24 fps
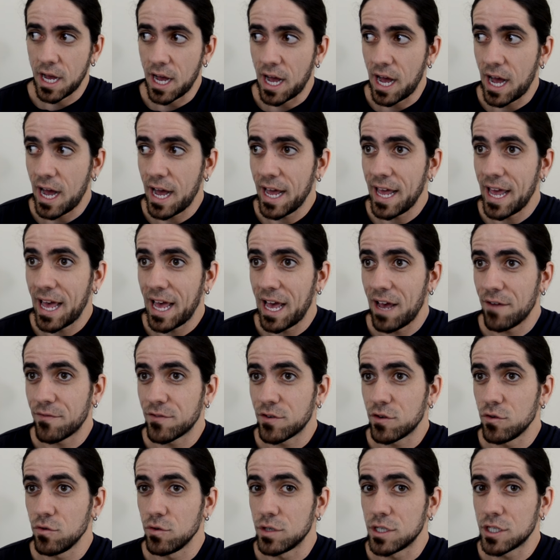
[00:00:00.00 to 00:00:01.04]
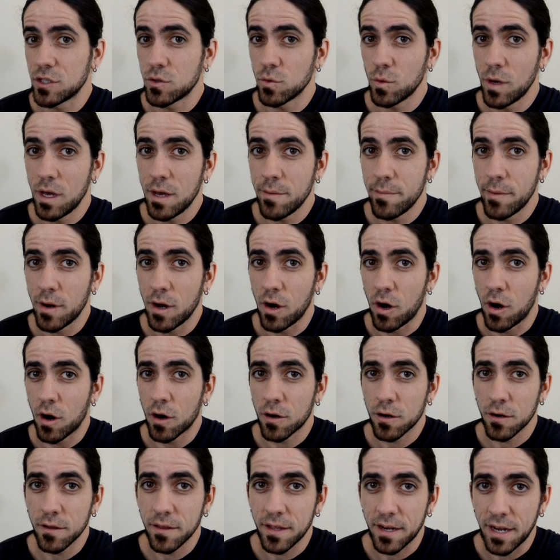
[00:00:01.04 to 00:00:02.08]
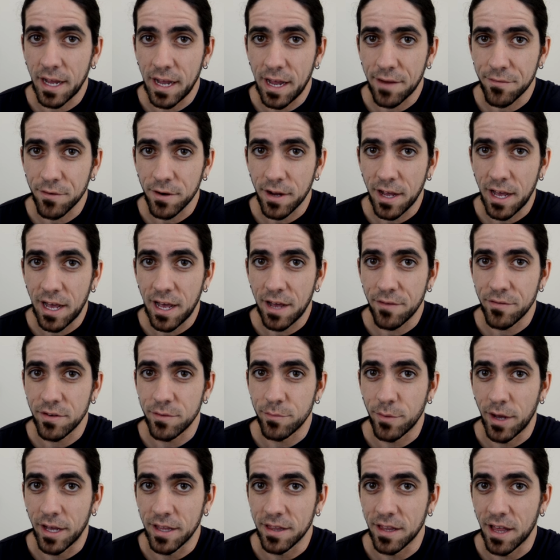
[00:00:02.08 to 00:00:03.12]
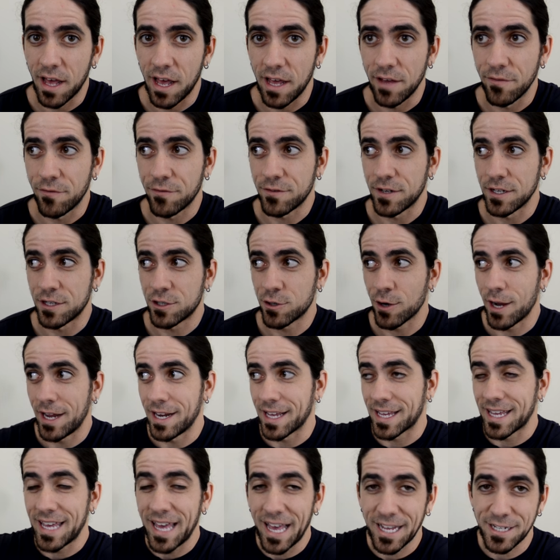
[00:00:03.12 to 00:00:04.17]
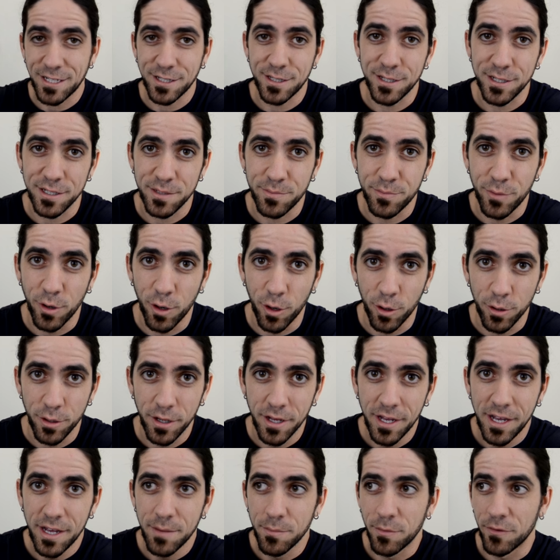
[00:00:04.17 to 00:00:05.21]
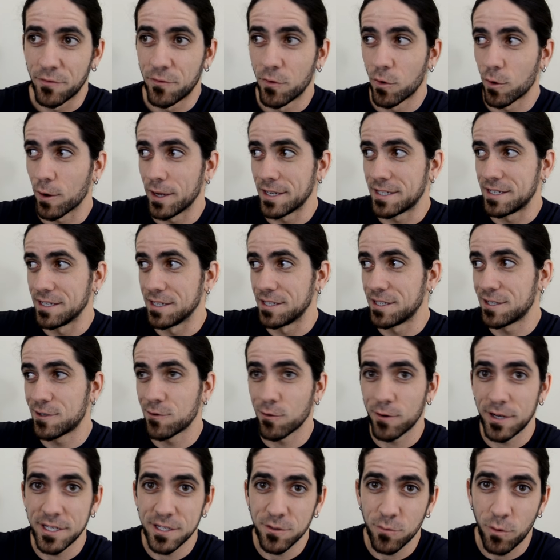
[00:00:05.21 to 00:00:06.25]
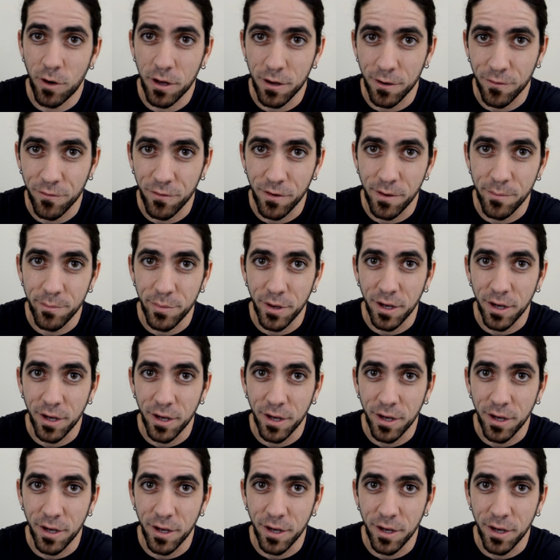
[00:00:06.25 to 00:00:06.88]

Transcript: I have to swim harder than I ever have in my life to try to catch this boat before it destroys a waterfront